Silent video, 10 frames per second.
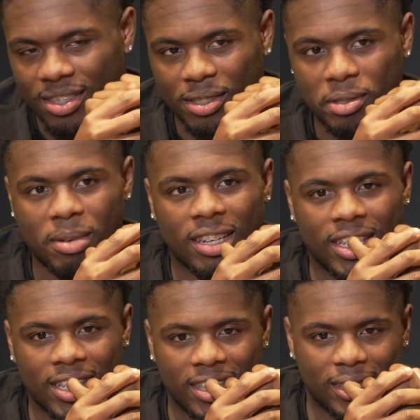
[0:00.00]
Lose my
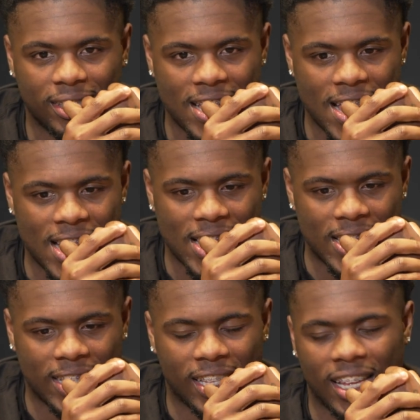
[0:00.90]
luggage?
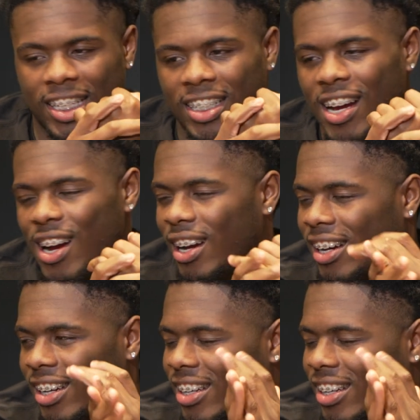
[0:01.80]
Like, nah.